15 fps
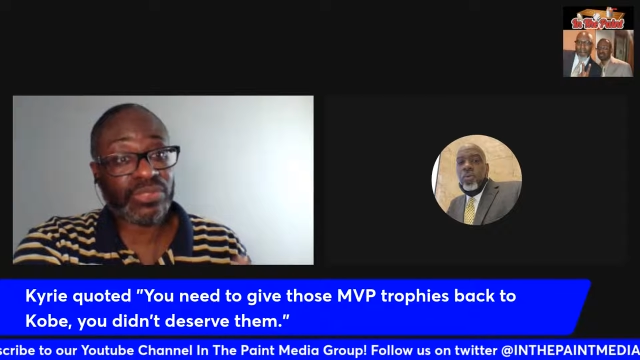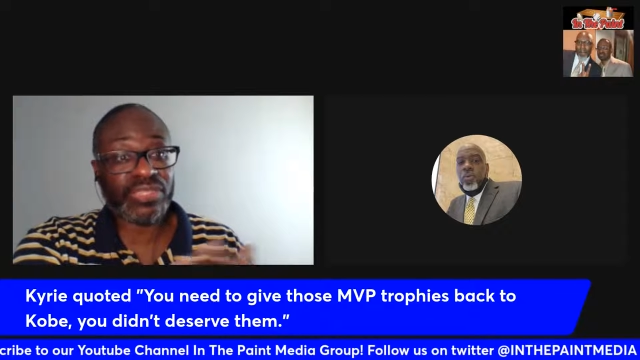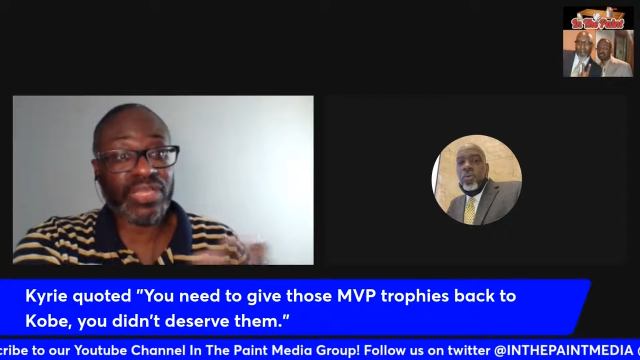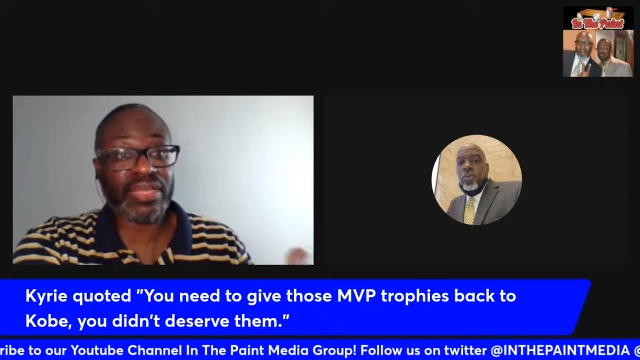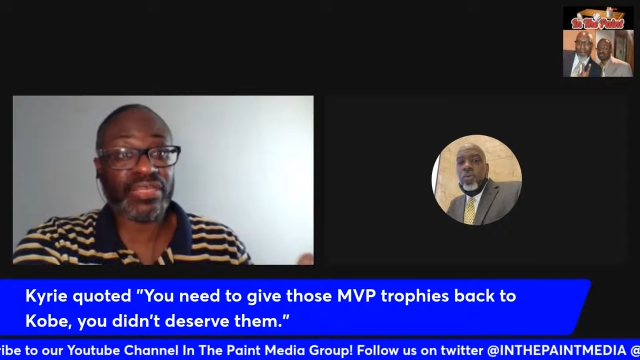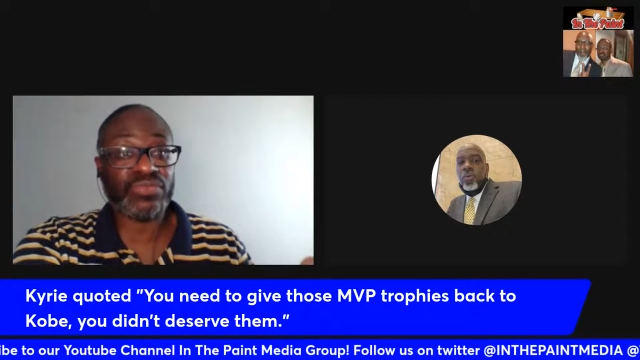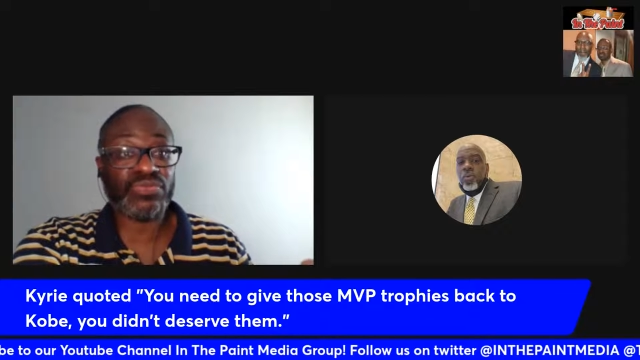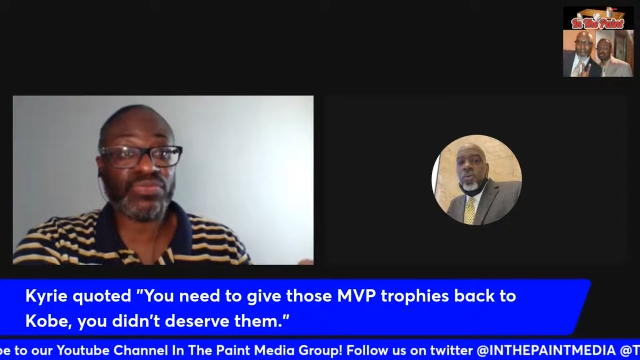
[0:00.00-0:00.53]

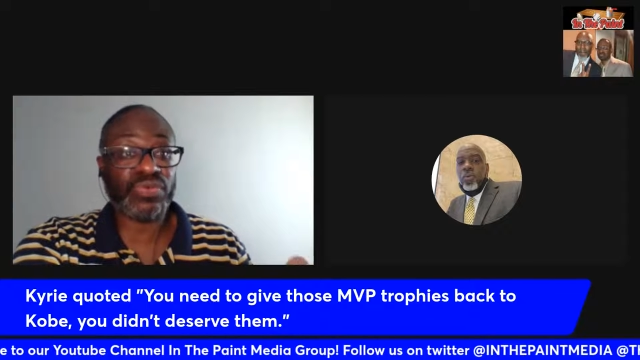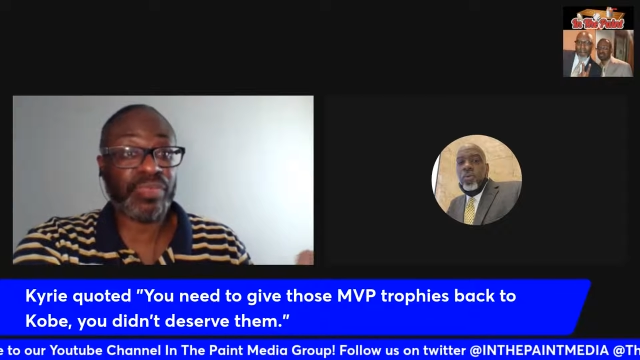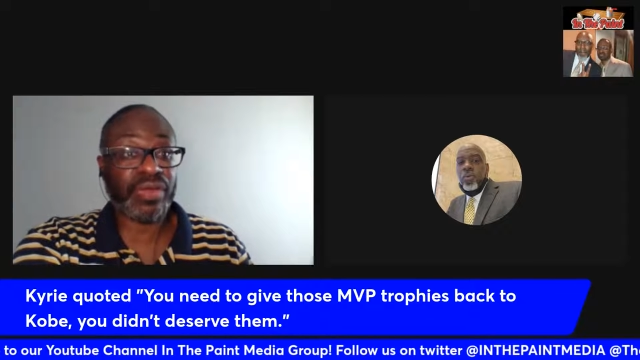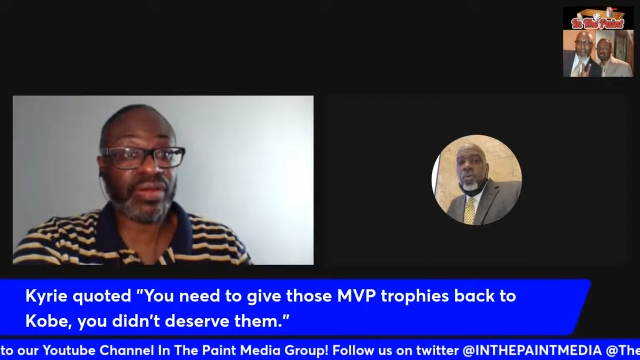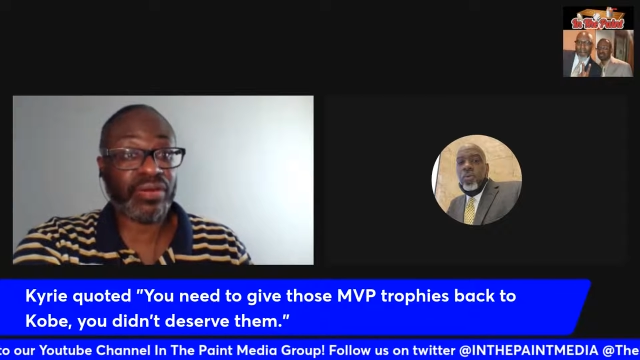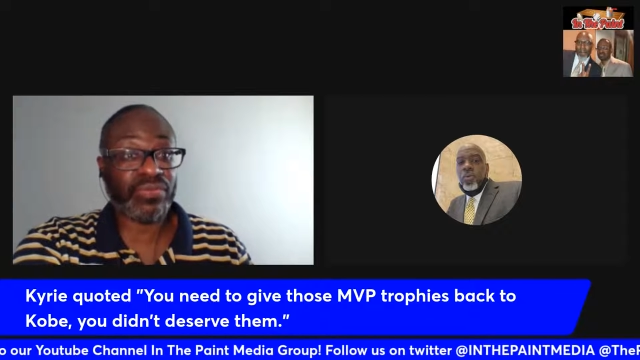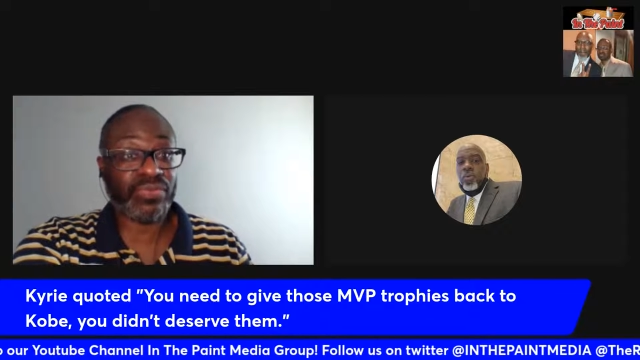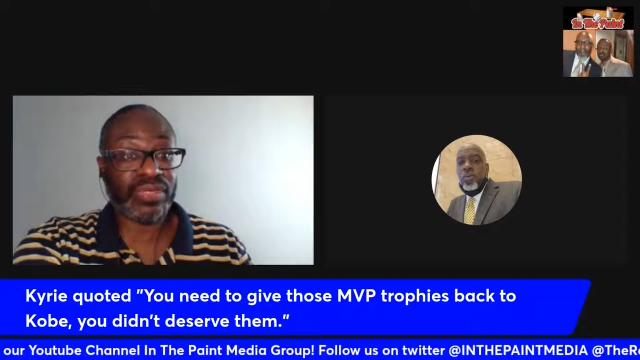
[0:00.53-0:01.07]
thank you for
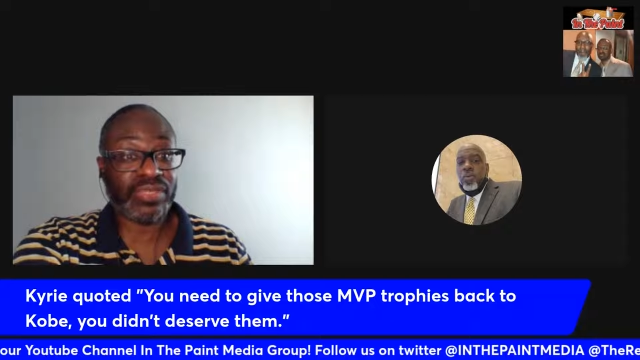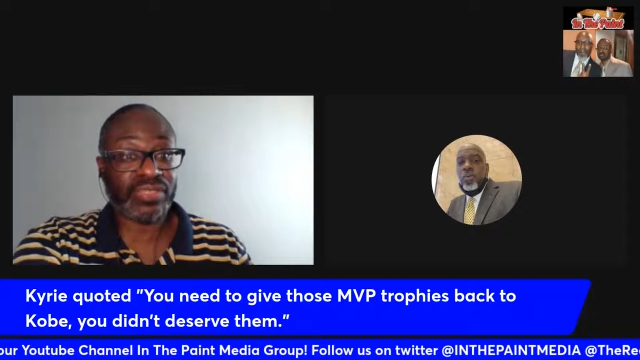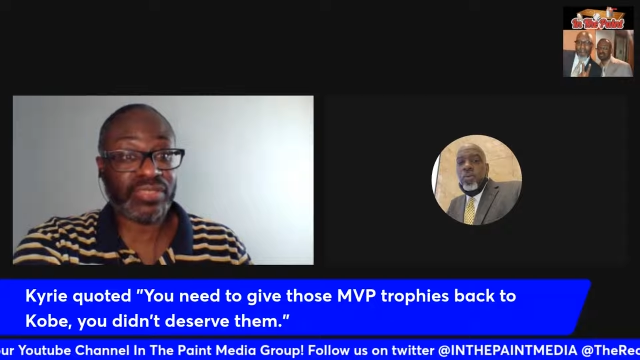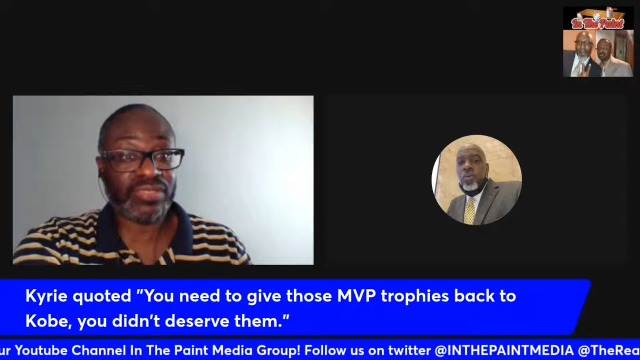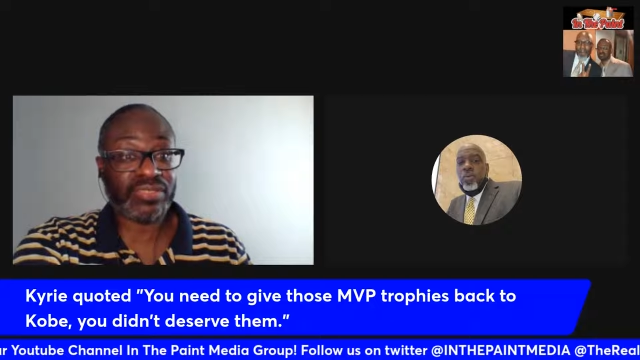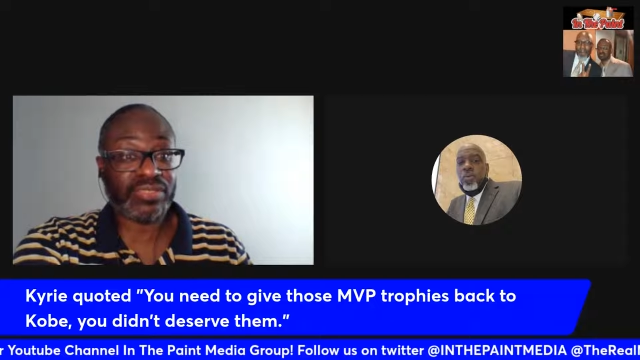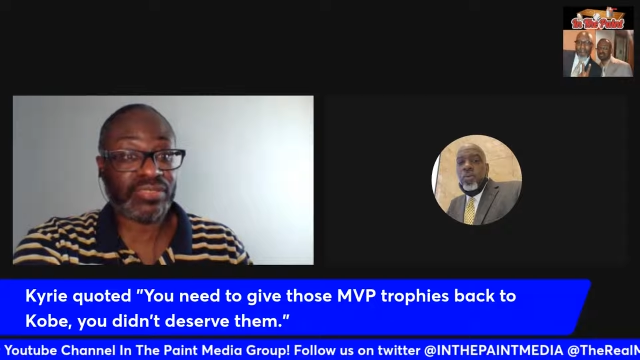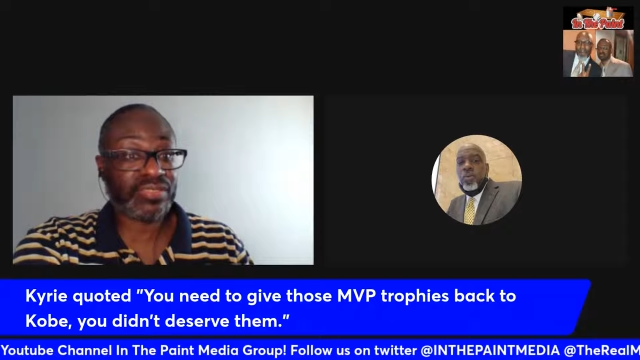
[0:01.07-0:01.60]
bearing with
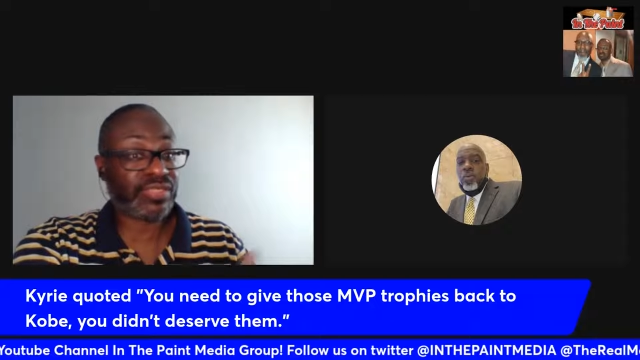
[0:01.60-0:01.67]
us.